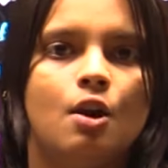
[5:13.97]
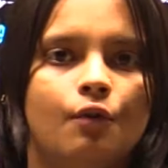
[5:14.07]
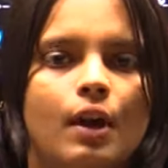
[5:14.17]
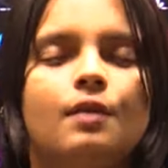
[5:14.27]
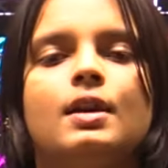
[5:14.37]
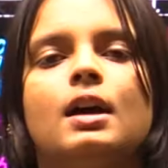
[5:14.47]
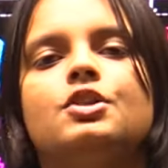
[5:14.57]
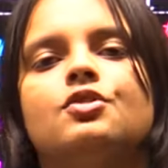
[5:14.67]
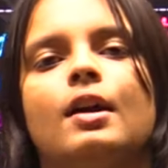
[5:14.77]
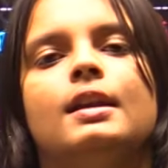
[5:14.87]
When we are
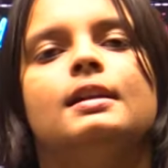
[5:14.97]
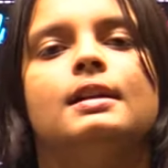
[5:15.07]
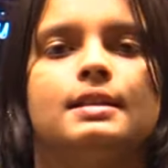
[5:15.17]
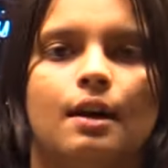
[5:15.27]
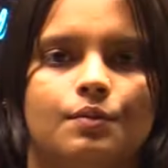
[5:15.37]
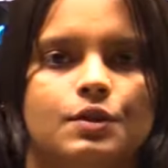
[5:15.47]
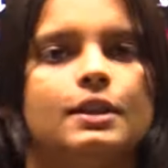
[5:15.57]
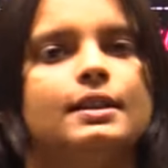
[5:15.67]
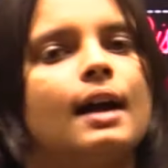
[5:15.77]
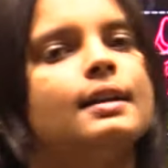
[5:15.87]
joining a
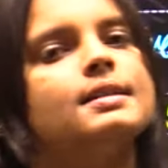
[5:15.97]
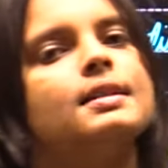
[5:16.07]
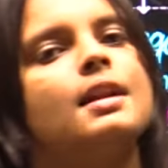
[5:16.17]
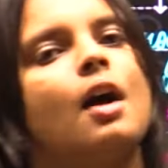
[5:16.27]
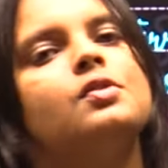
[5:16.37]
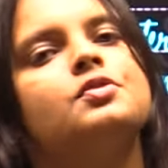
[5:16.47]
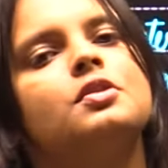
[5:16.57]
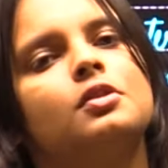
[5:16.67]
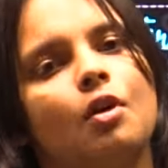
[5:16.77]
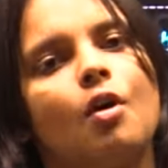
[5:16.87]
subject that is a noun to
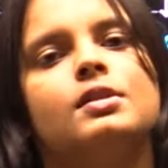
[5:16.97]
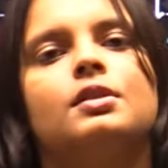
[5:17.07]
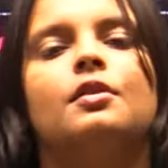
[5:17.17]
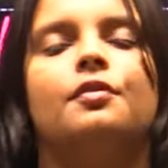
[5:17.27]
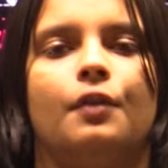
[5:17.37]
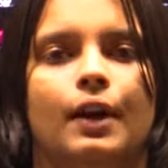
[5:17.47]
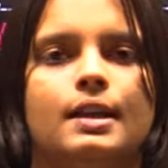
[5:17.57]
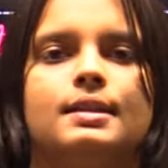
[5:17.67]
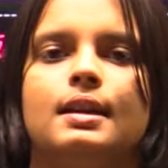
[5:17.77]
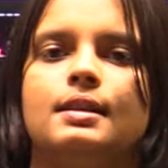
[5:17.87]
a clause or a
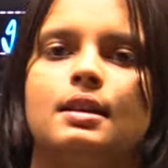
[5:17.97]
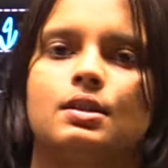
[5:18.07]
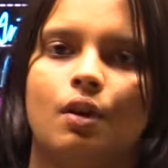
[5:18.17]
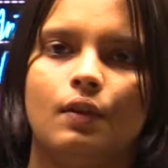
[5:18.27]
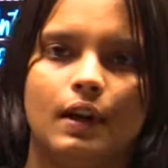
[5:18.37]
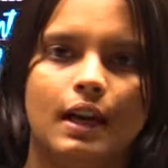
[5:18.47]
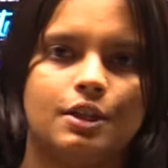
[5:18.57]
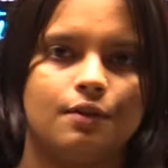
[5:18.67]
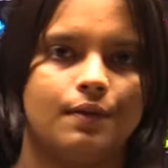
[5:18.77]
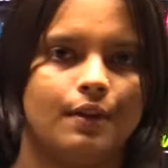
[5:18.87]
phrase, it is called
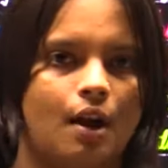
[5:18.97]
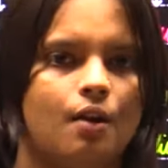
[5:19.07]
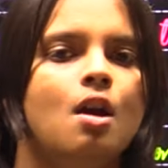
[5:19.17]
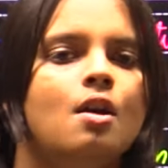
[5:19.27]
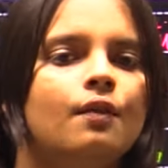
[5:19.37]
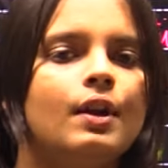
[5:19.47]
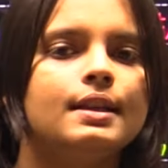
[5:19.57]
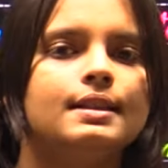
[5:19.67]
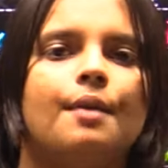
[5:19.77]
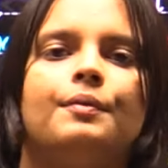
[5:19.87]
relative pronoun. For
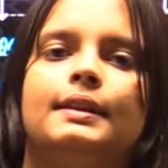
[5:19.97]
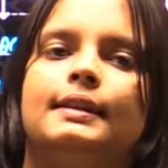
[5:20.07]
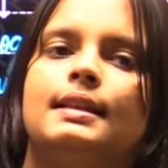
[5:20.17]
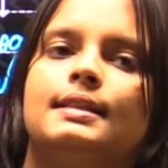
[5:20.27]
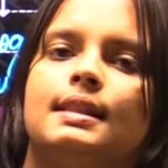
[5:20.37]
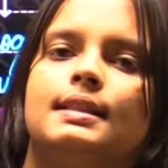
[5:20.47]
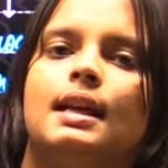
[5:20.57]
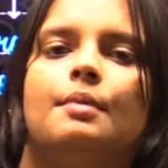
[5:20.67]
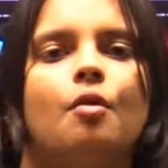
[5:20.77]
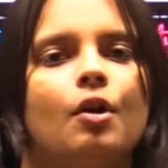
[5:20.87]
example, this is
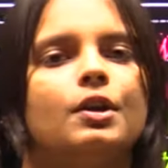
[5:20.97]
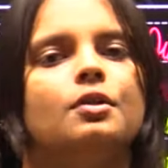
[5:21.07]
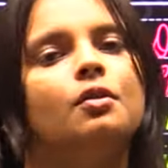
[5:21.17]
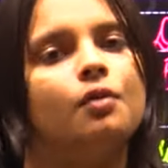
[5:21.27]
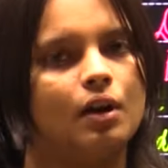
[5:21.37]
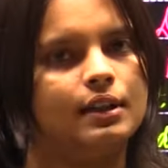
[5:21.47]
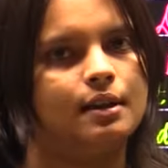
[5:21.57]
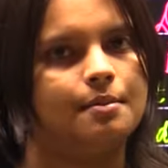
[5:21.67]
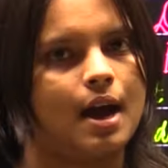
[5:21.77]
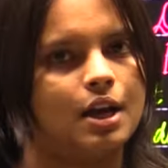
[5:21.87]
the boy who won
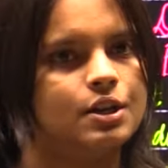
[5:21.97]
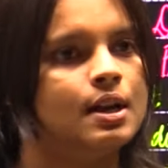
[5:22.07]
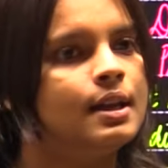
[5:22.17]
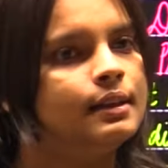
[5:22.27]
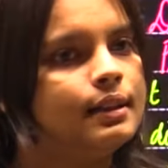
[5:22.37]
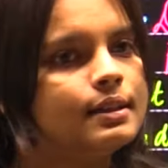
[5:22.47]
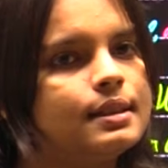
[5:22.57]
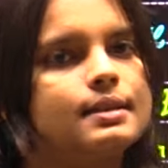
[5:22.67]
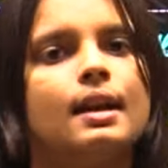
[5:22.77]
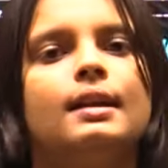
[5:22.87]
the match. This
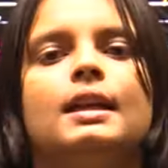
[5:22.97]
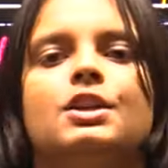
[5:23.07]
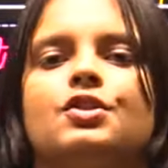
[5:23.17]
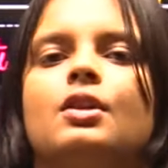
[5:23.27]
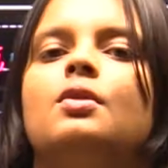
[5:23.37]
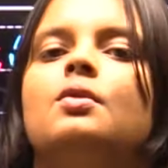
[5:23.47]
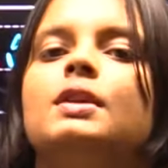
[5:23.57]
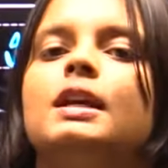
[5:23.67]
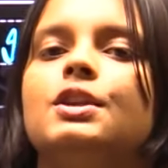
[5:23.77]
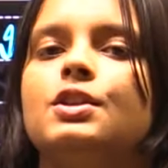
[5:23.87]
is the teacher who
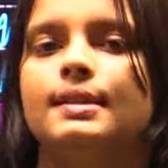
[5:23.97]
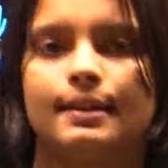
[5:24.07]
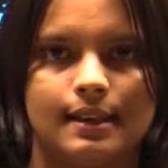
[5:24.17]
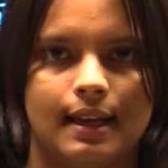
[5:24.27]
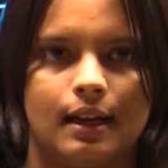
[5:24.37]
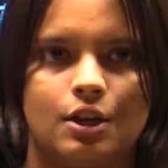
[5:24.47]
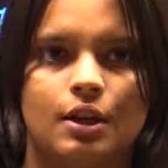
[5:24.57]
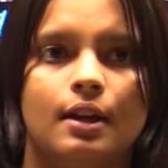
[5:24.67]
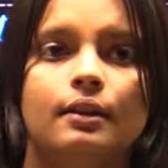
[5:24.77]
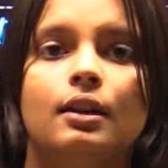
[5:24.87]
teaches us English.
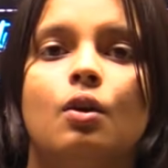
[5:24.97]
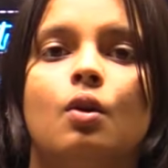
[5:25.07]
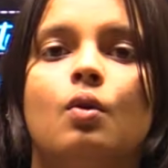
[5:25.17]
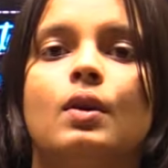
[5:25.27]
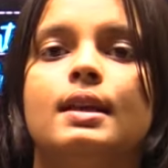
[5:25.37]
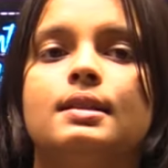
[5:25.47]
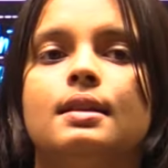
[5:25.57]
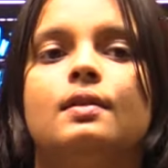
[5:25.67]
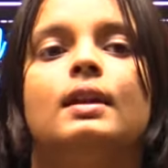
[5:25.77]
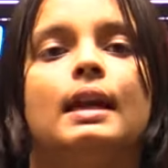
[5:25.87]
Here the who is
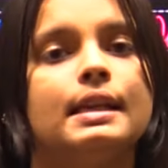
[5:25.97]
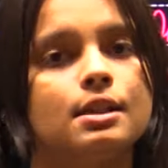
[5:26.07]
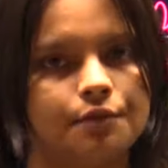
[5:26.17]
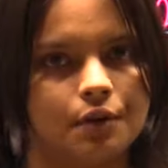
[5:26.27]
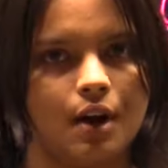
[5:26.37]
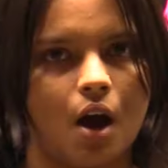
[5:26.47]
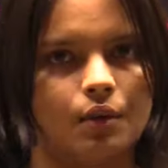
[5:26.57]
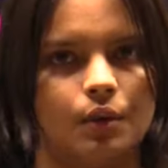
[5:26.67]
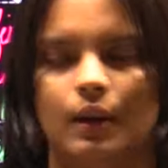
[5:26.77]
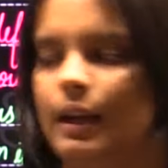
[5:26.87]
relative pronoun
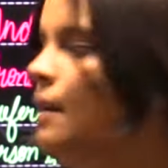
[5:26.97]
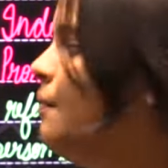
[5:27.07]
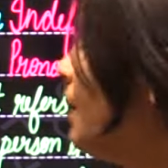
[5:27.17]
only.